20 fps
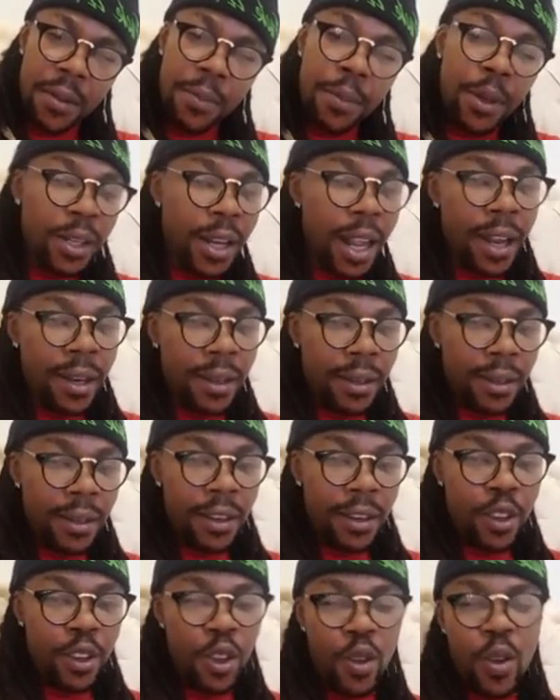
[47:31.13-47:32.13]
But then,
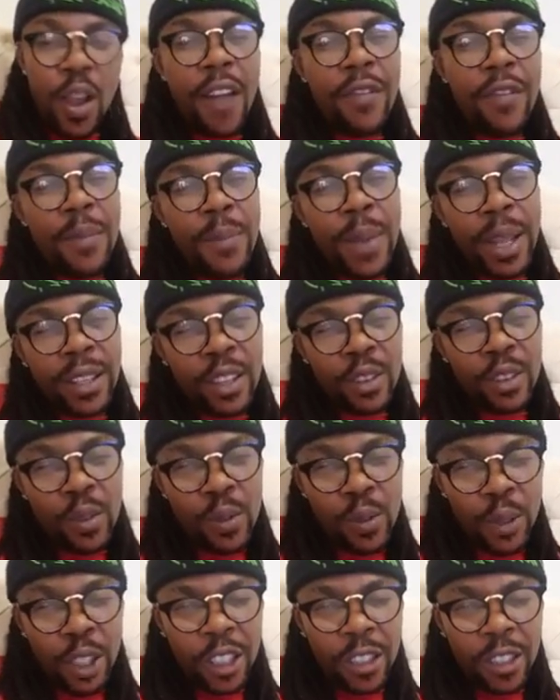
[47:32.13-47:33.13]
do you have a better
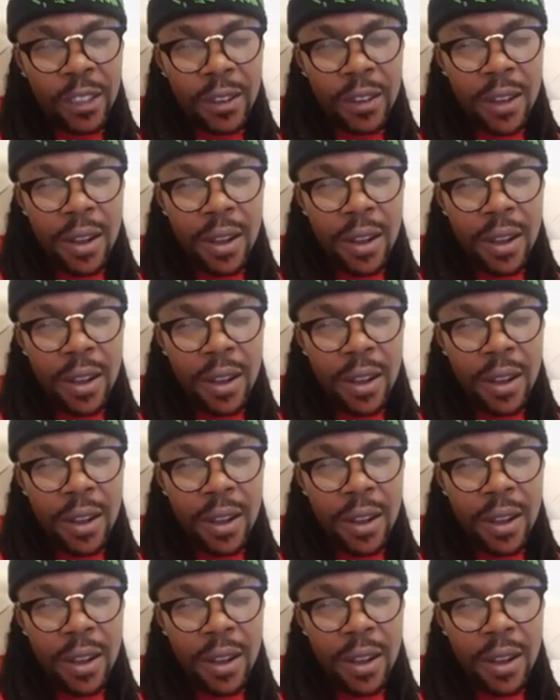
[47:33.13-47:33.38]
solution?